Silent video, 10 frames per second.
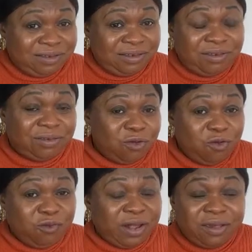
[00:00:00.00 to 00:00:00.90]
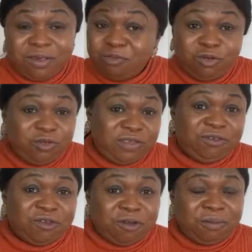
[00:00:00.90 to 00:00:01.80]
is over, you will lose the
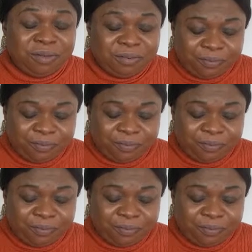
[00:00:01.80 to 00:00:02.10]
job.